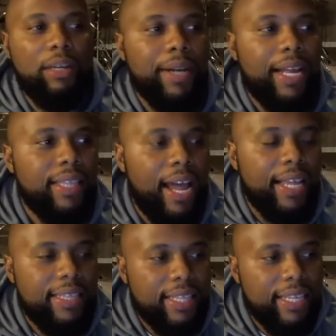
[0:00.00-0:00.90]
But I
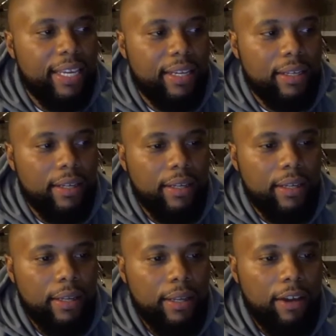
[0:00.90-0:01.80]
think
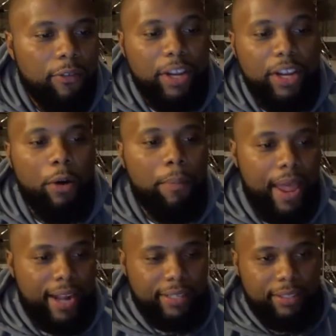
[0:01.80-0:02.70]
if we go
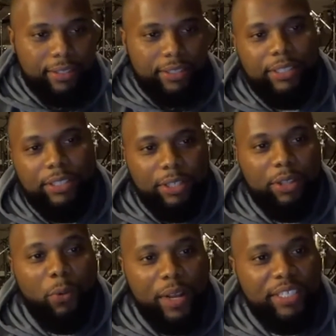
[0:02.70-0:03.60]
back to
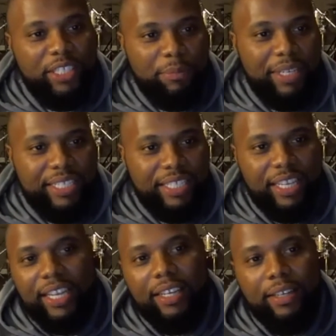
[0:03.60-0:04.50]
the winsomeness
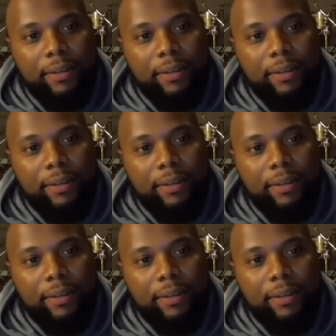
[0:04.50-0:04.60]
thing,